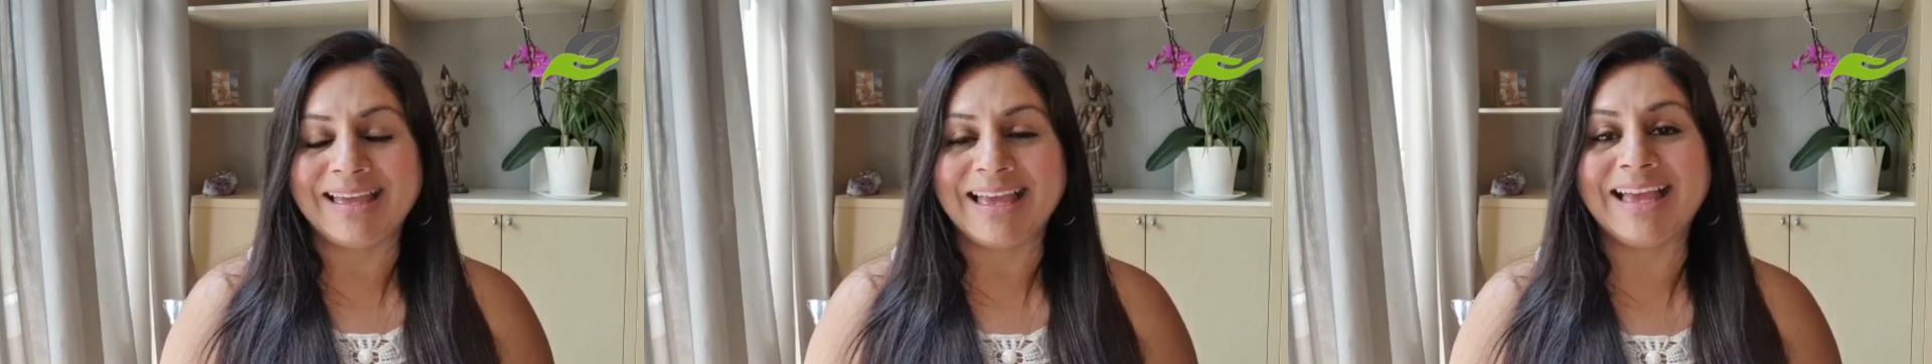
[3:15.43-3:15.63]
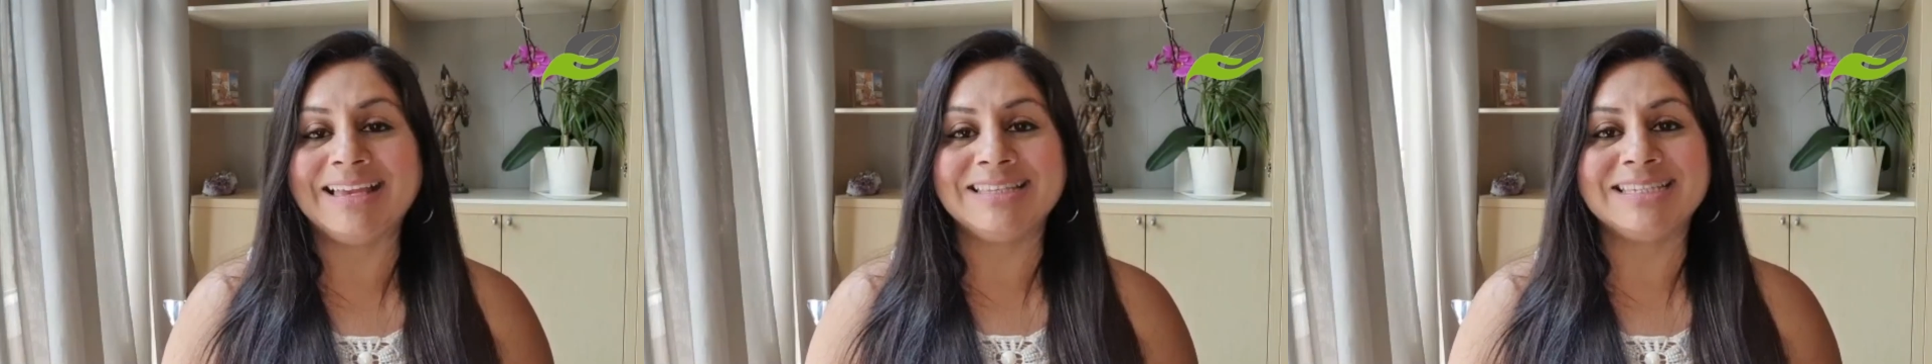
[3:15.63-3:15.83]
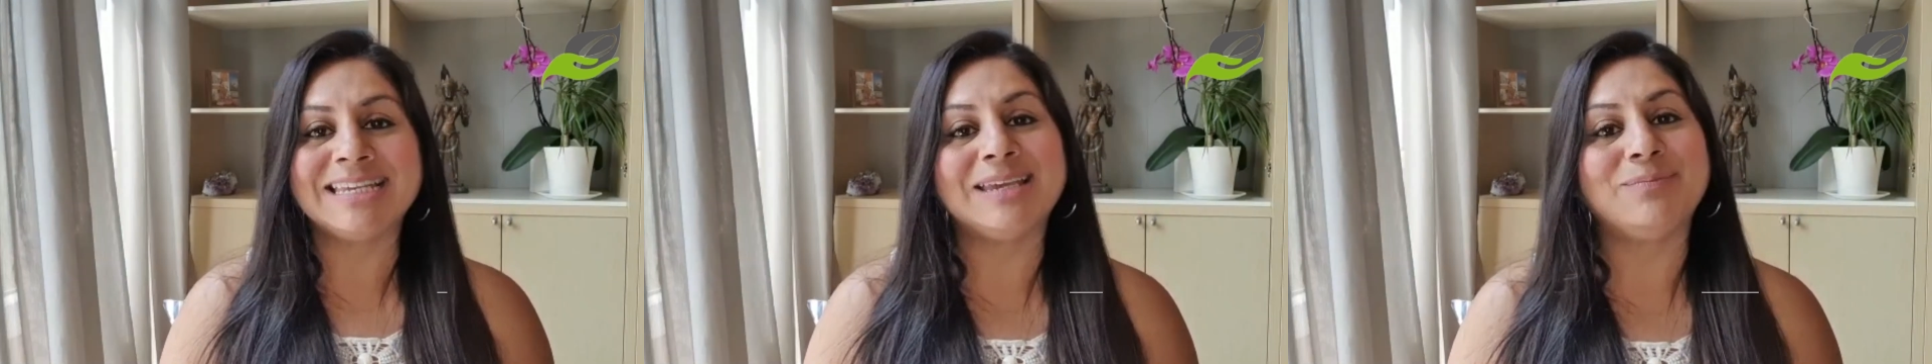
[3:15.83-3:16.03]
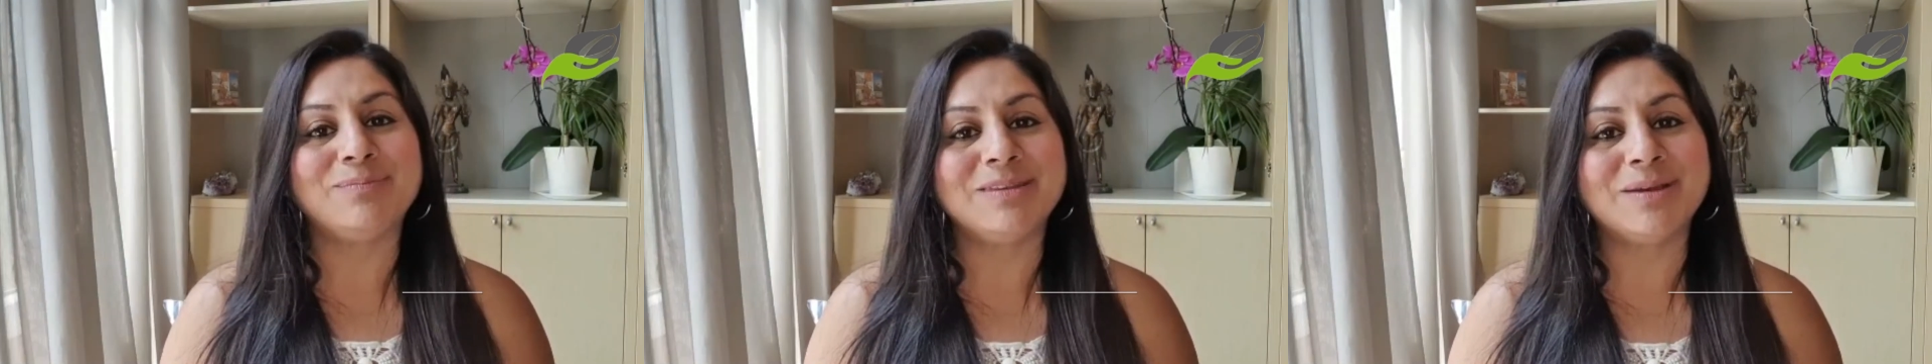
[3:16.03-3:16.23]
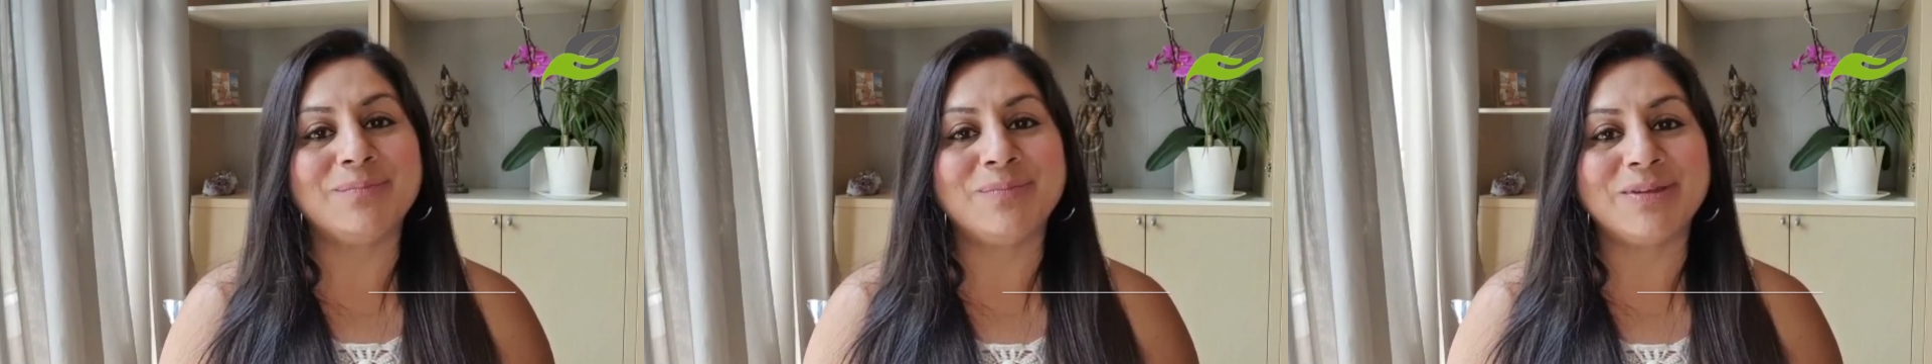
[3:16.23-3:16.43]
And tip
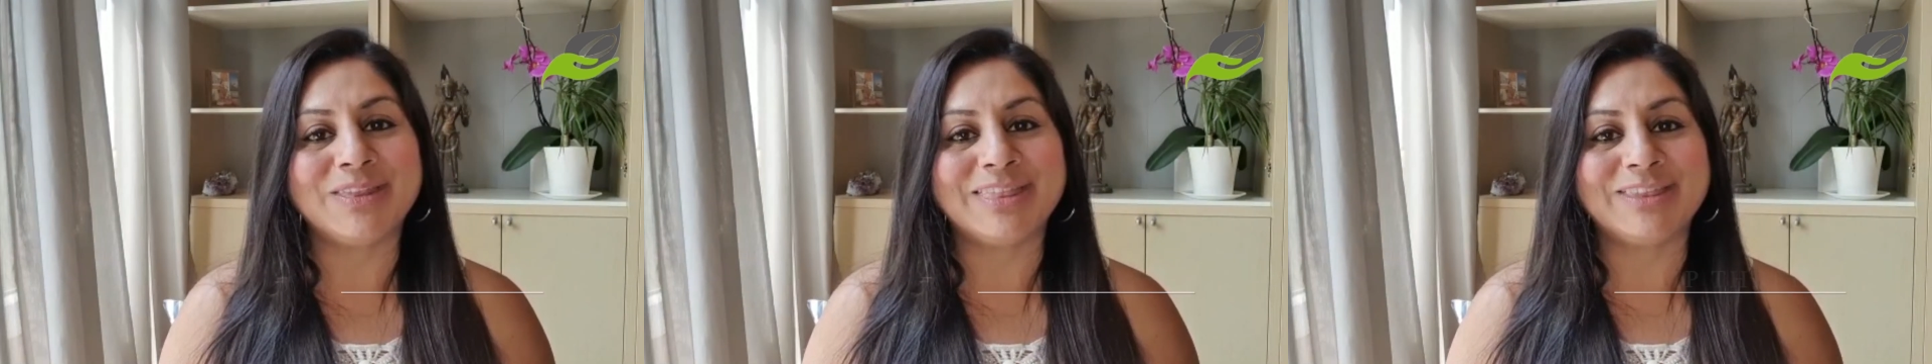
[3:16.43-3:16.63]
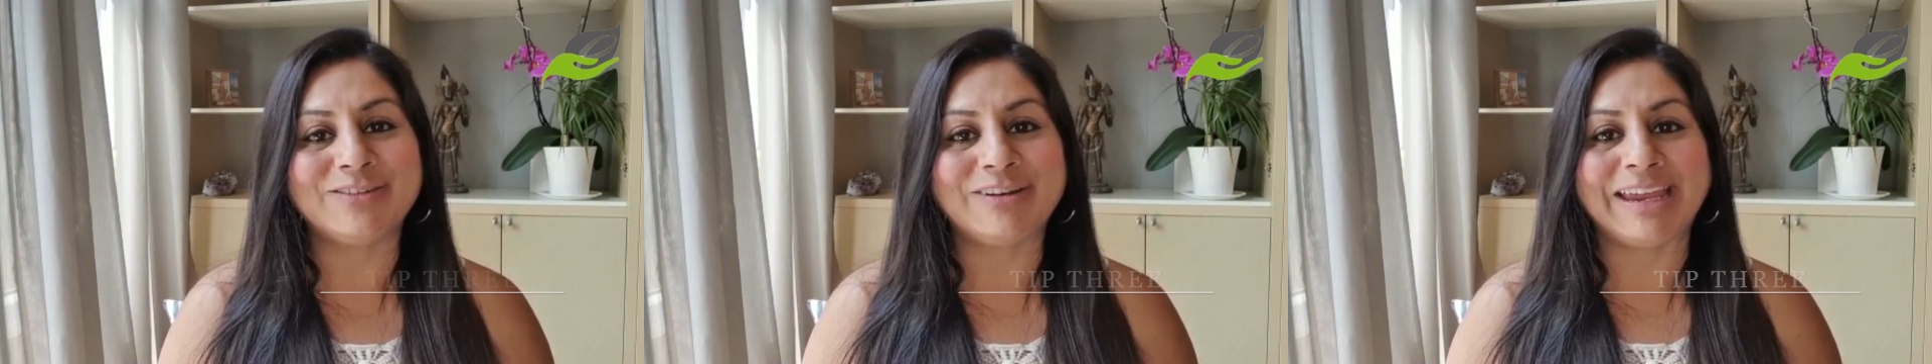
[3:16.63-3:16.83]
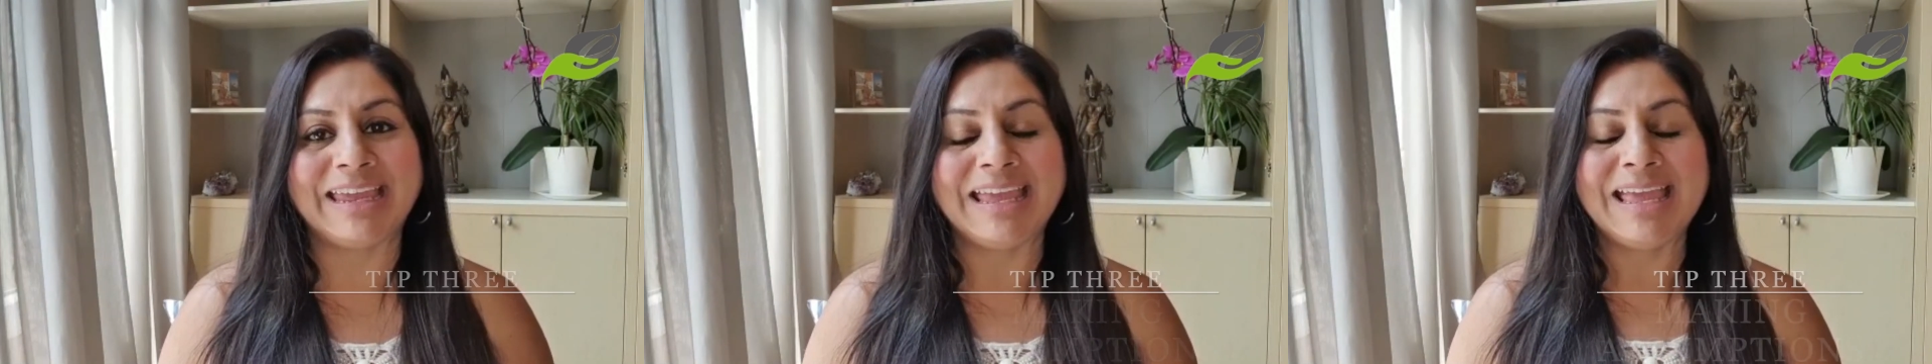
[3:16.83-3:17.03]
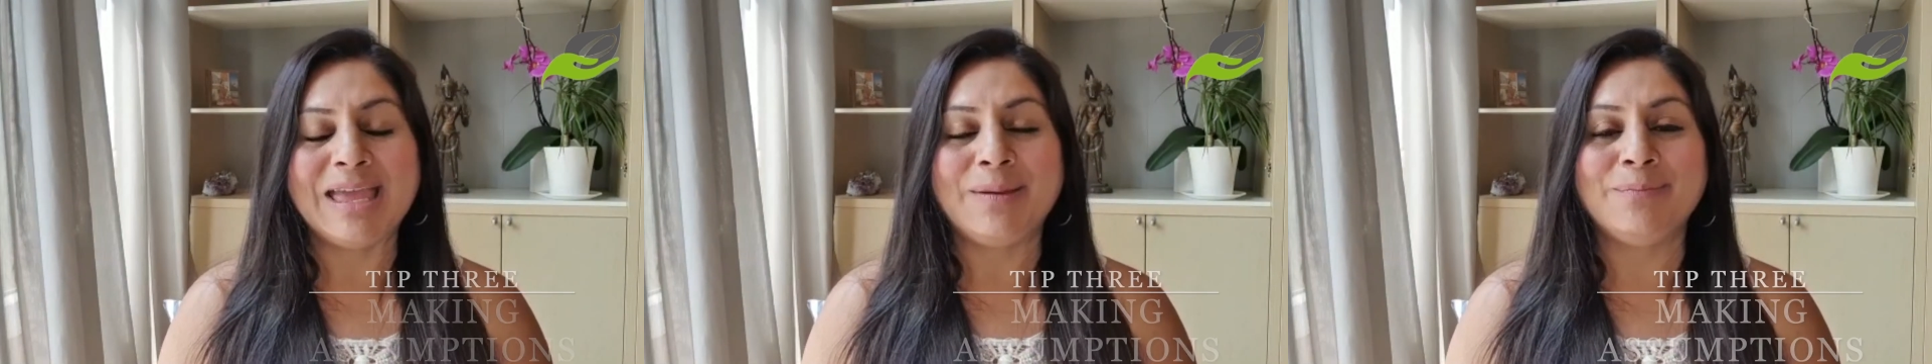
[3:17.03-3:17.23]
number 3,